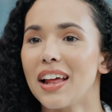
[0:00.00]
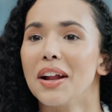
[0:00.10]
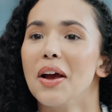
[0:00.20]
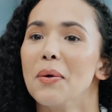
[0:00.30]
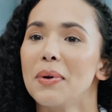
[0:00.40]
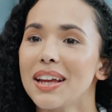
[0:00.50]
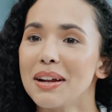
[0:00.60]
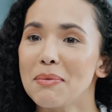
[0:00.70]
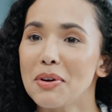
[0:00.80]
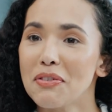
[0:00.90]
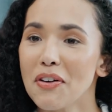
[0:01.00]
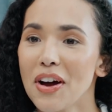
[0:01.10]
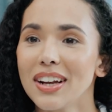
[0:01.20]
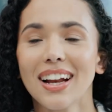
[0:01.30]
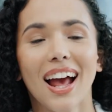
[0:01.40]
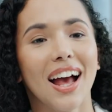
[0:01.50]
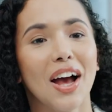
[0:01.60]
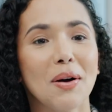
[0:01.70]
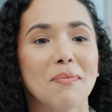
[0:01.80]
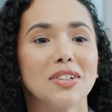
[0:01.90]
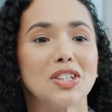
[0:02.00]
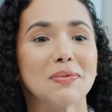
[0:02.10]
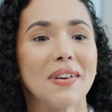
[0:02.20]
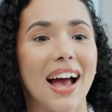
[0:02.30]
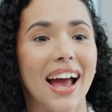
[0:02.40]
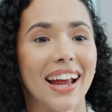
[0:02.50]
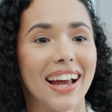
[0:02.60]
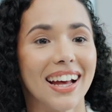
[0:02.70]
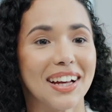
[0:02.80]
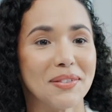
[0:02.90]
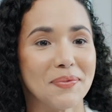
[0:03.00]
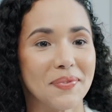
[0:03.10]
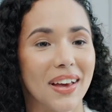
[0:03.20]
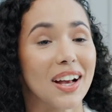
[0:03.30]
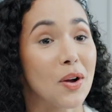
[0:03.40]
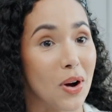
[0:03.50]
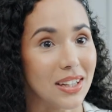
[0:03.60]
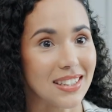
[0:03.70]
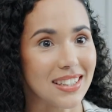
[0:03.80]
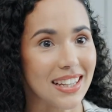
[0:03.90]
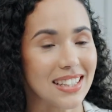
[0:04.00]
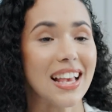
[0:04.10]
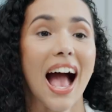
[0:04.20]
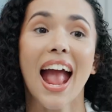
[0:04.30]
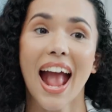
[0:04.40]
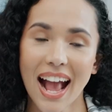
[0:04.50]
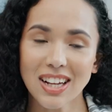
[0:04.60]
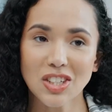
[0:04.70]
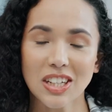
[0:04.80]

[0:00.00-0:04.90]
has decided, okay, I'm going to take the next step, I'm interested in what these guys do,